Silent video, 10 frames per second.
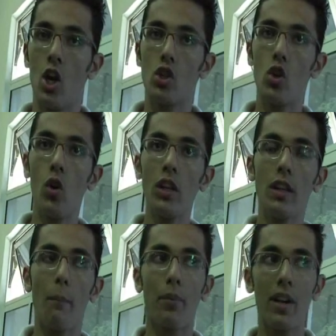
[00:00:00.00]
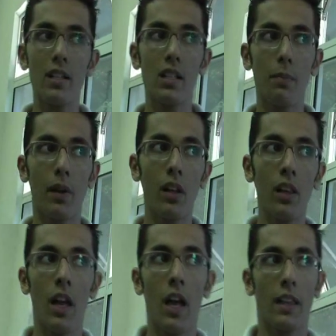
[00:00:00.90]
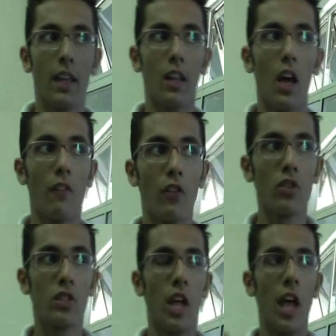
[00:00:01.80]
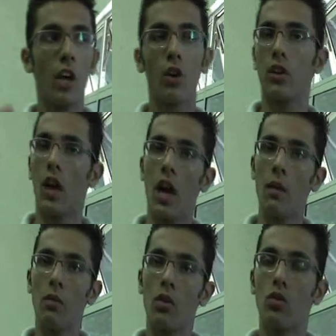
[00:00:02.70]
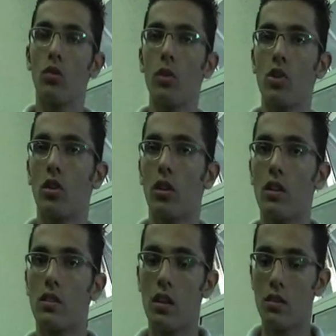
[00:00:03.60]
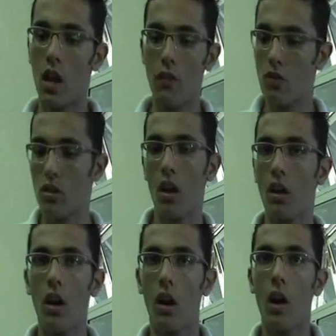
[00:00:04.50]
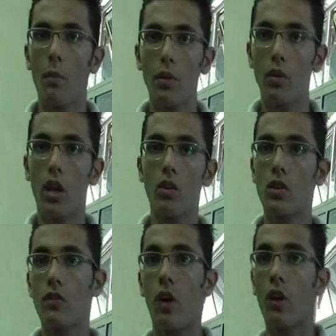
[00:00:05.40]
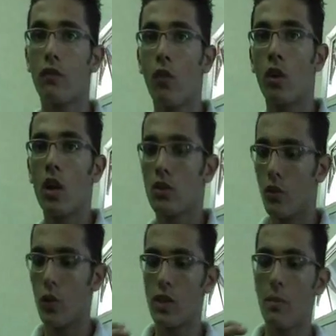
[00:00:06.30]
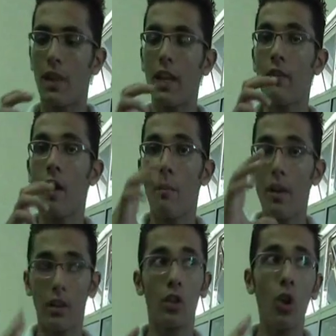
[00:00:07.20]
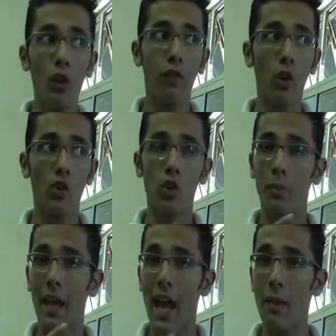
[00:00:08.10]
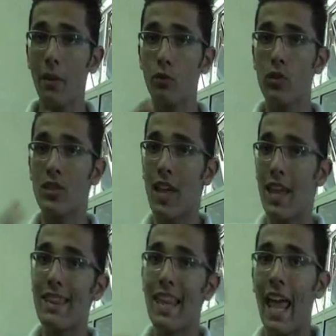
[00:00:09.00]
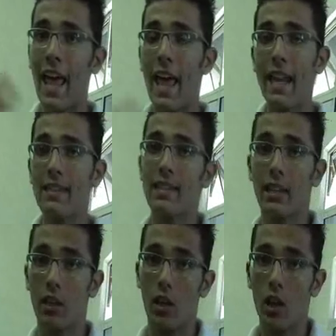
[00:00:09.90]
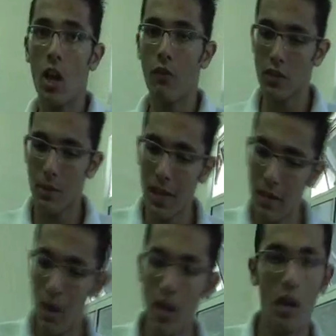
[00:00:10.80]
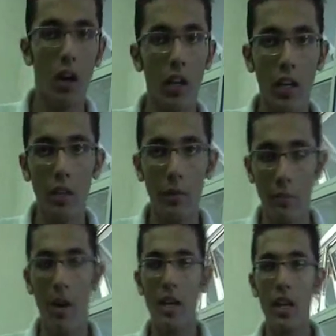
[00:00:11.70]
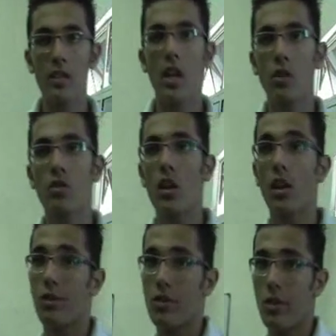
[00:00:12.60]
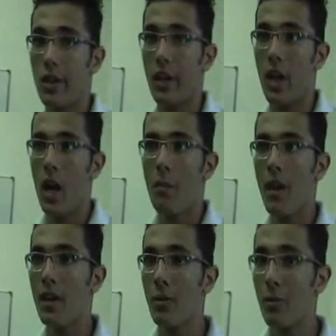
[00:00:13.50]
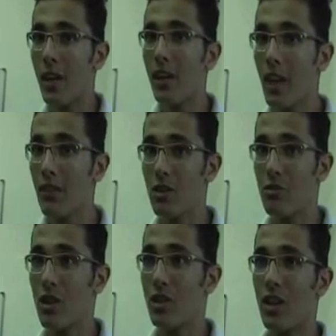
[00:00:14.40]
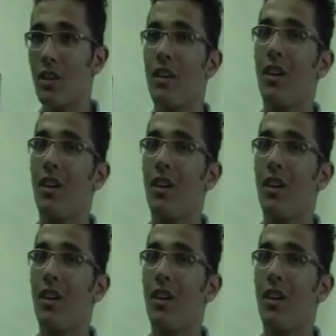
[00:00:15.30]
So only the principle that I've used the echo time to measure the distance, I've used it on car, but you can use it on phone. So for example, but your phone should be able to send any signal. For example, in my car, in my case, I use ultrasonic. But in the real life situation,